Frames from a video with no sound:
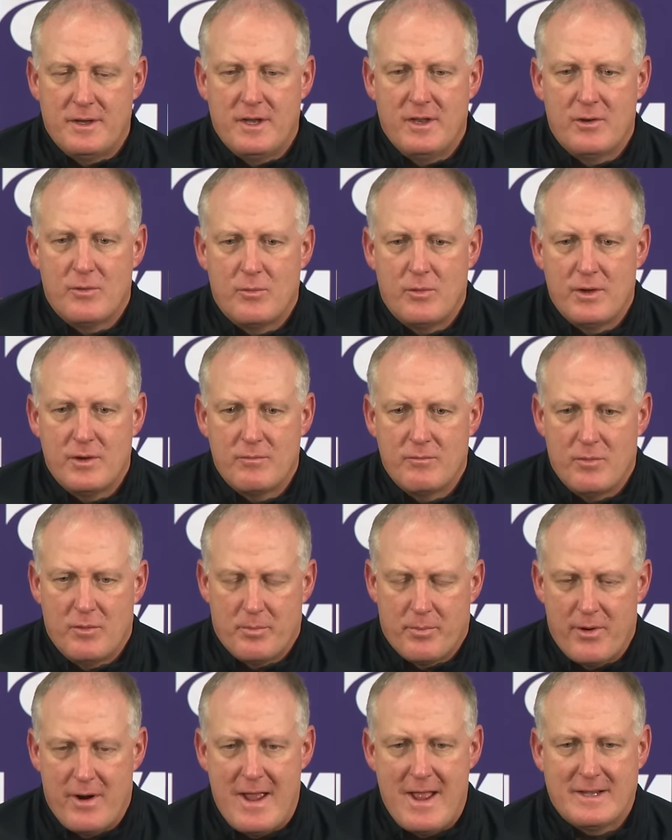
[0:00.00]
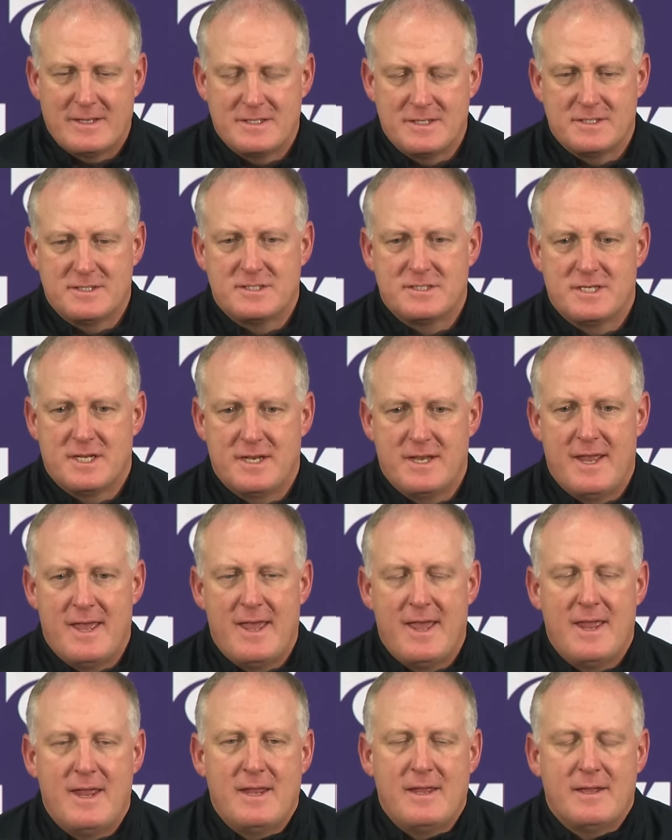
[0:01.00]
Neither one will practice
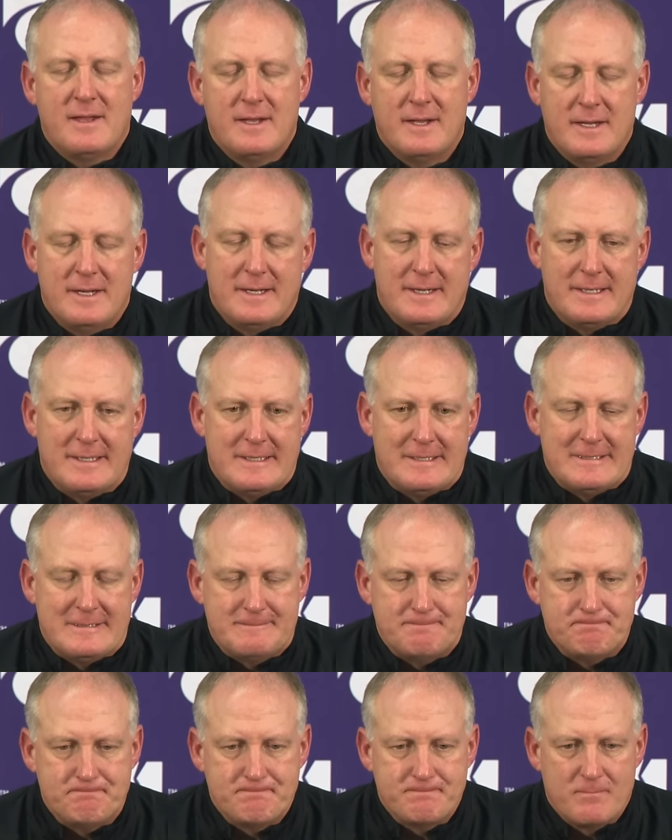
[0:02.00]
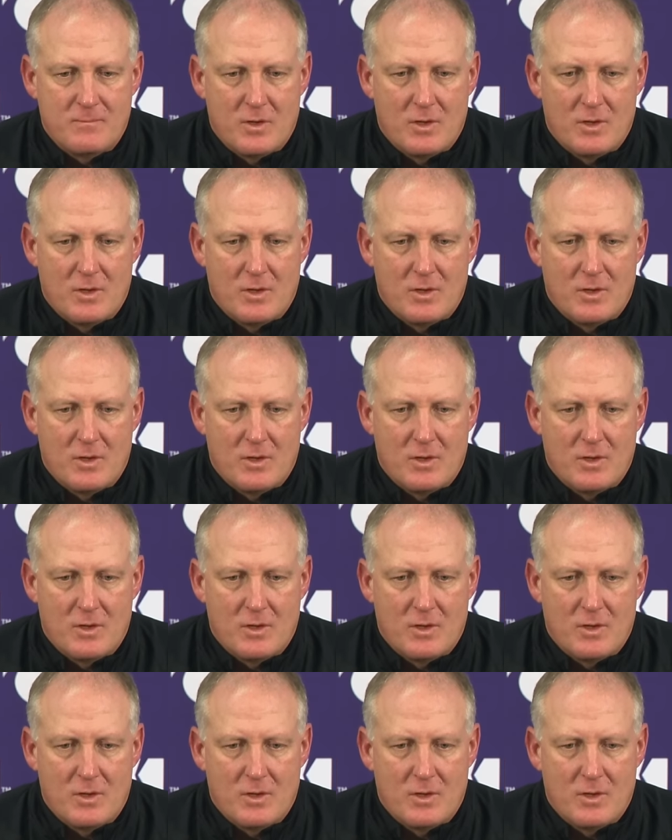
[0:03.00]
today. Um,